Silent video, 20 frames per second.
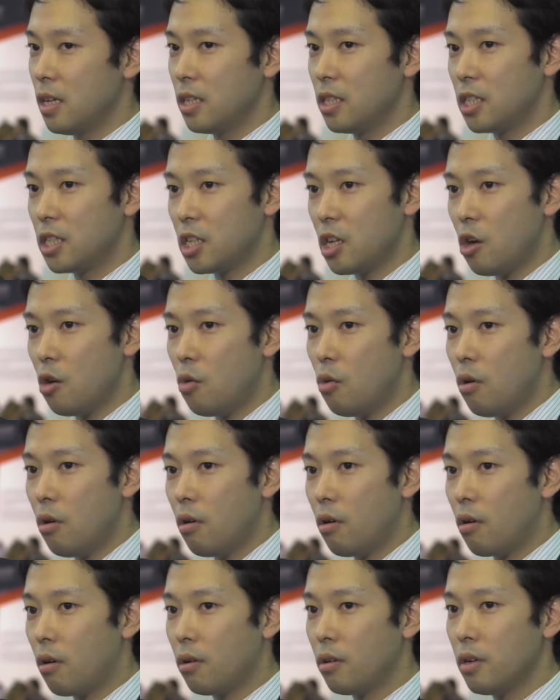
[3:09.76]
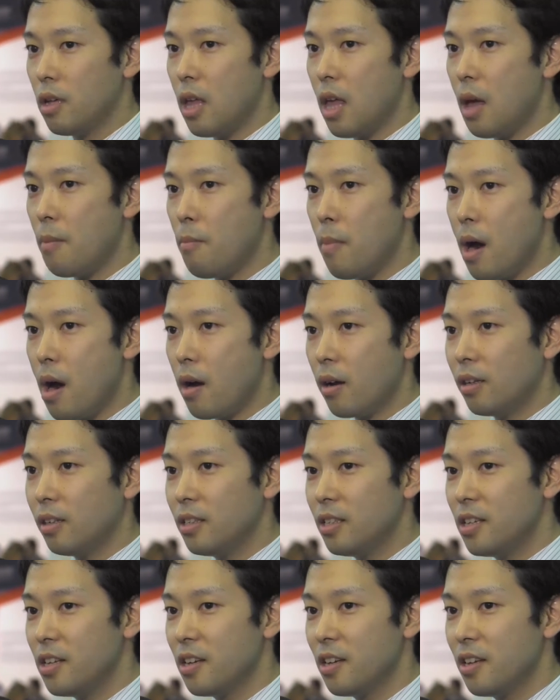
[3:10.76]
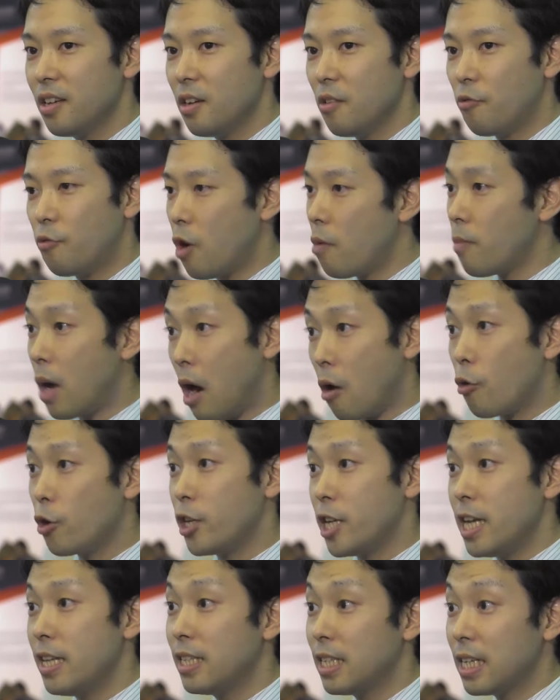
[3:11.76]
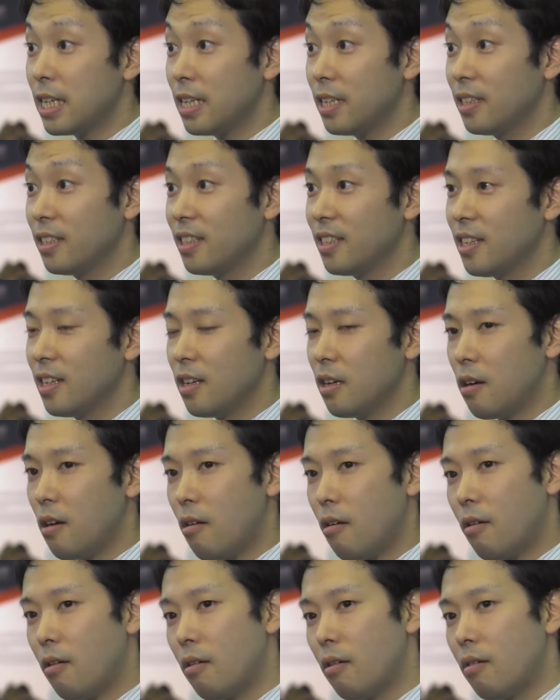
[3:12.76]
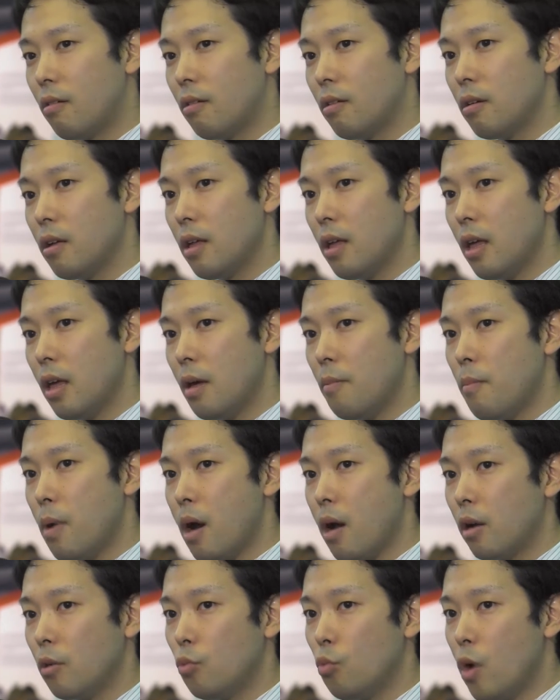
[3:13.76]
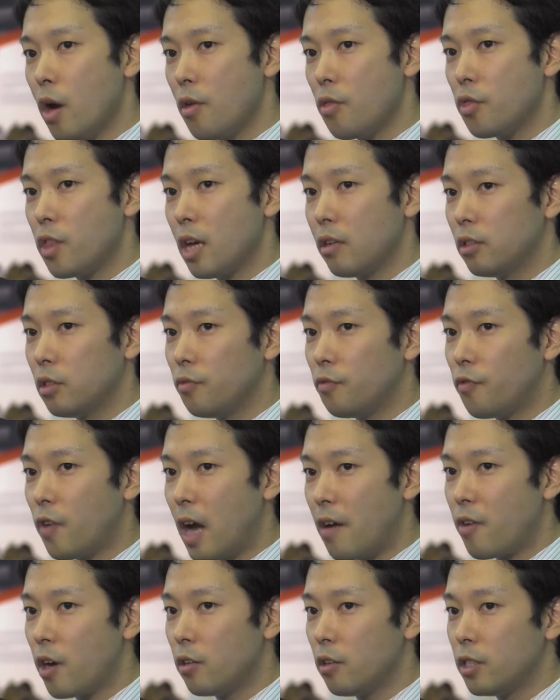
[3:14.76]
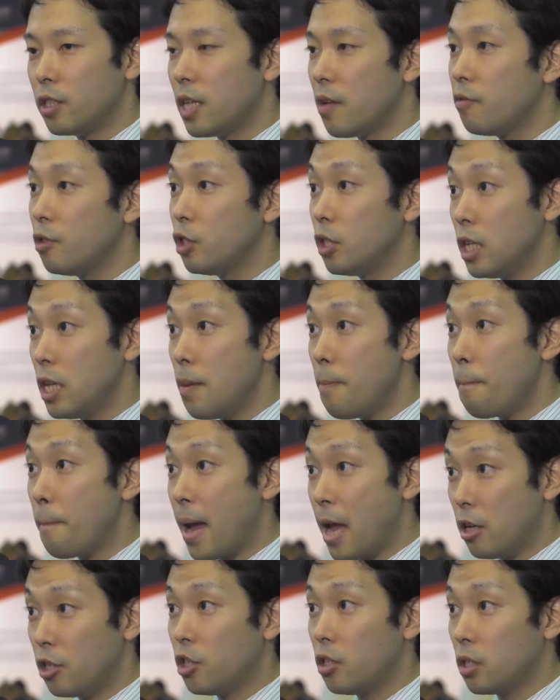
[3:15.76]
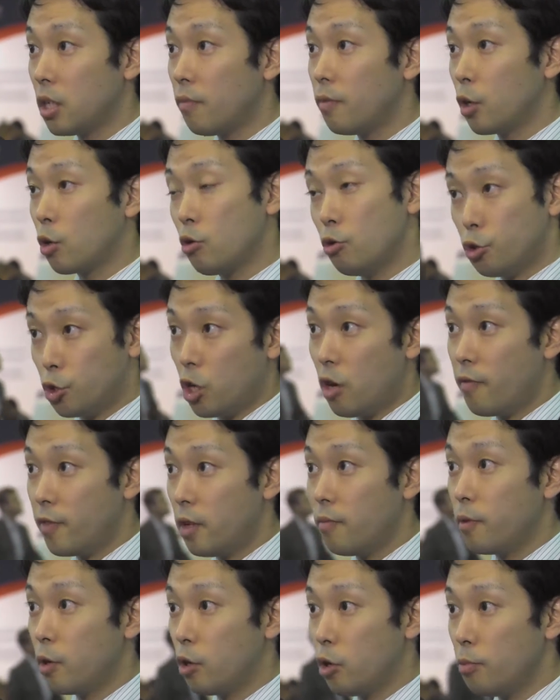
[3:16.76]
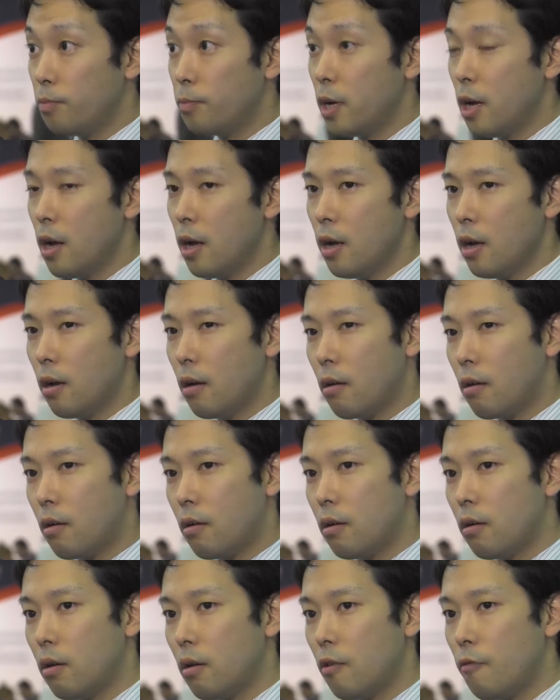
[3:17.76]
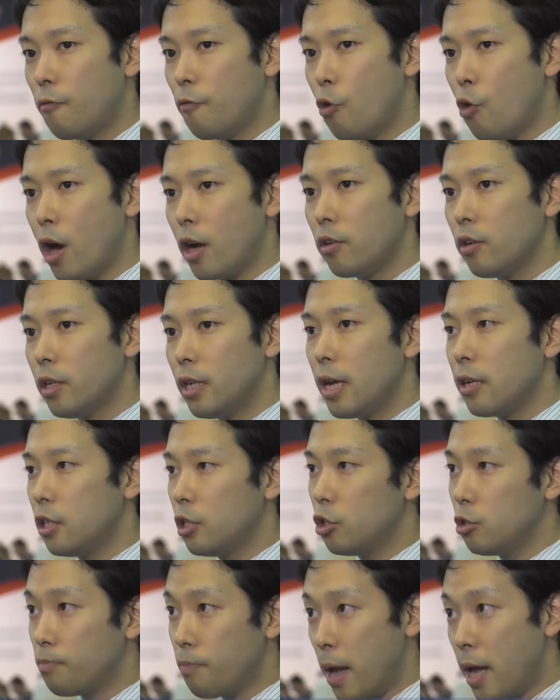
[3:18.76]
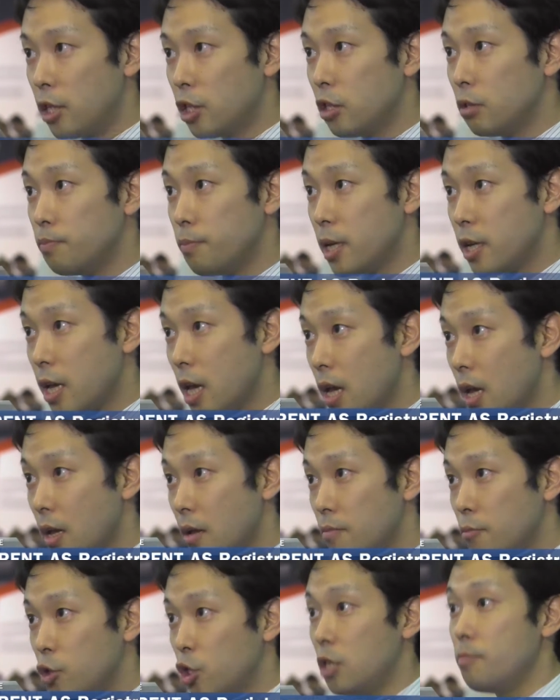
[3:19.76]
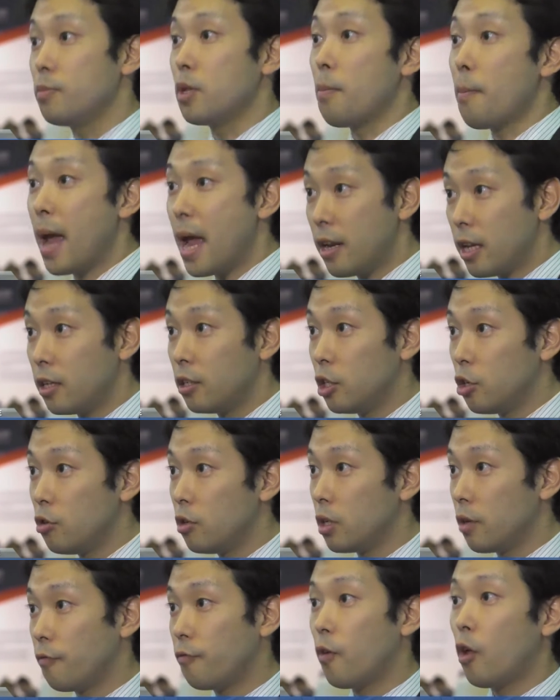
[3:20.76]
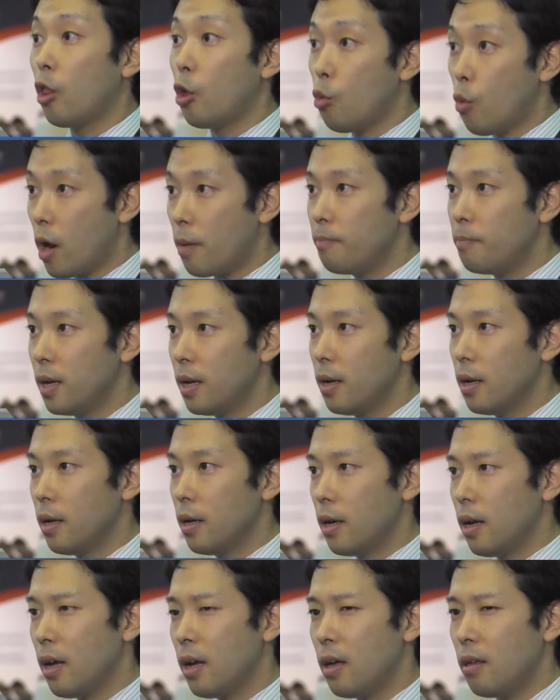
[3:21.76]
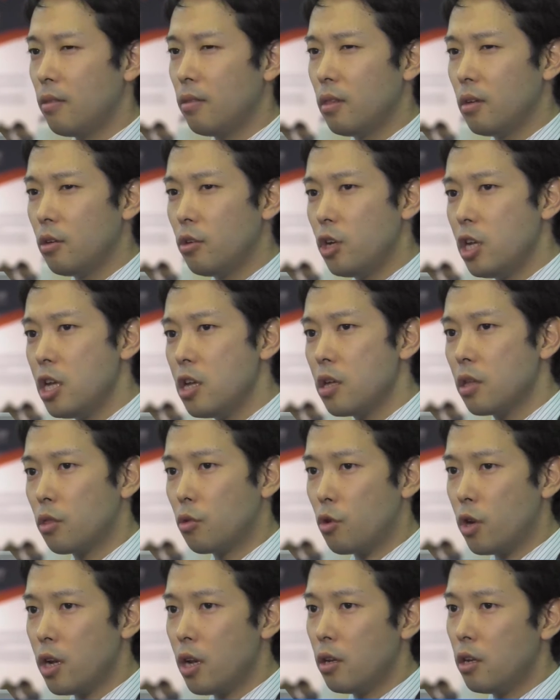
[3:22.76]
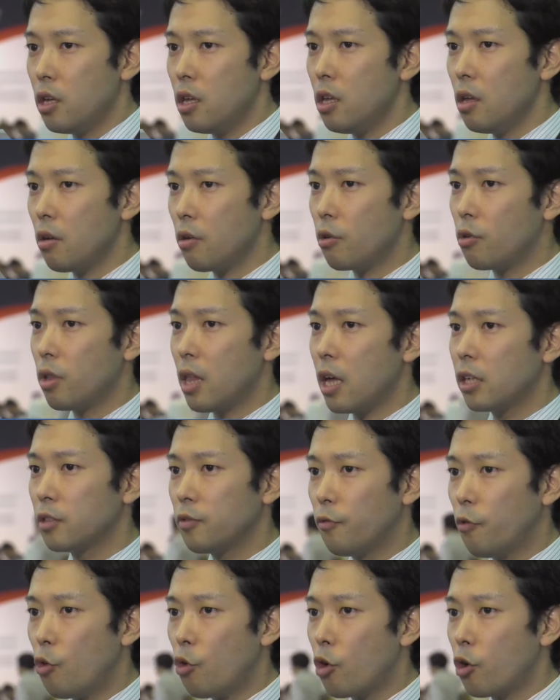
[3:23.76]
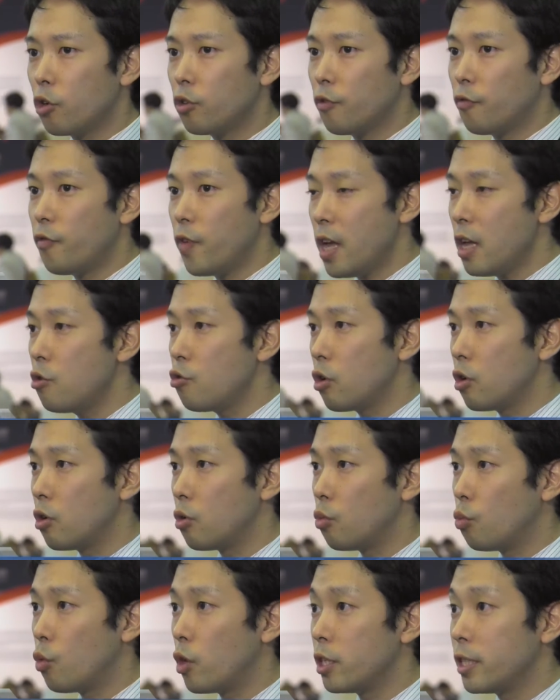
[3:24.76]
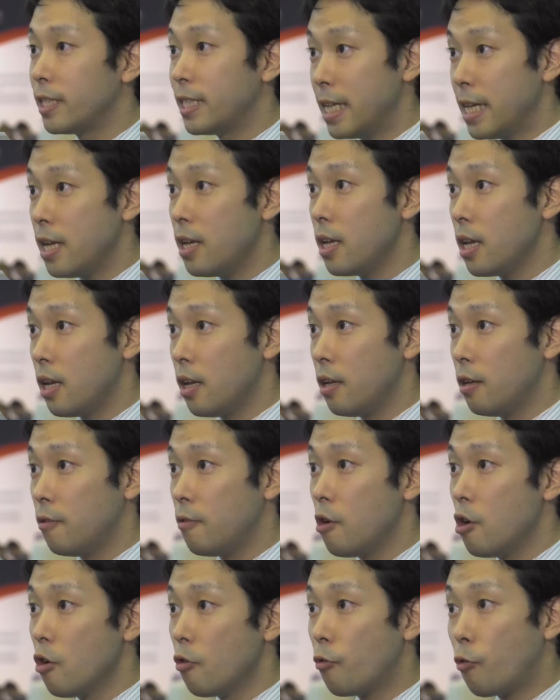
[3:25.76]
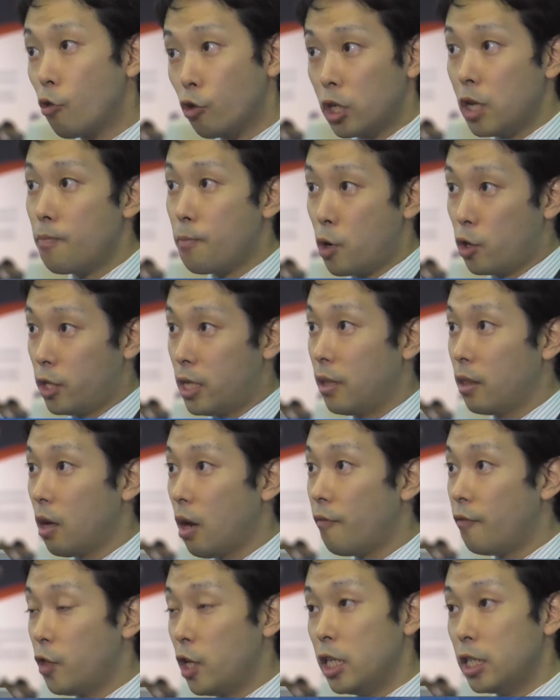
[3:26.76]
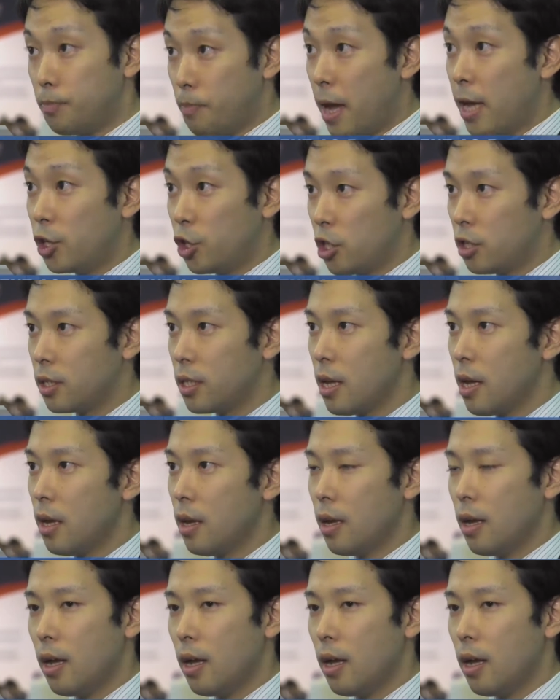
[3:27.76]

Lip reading: So from our data, among 1,570 patients of the conservative group, 492 patients became symptomatic during the follow-up, and the NIH 3 and NIH class 4 heart failure was seen in 40% of these patients.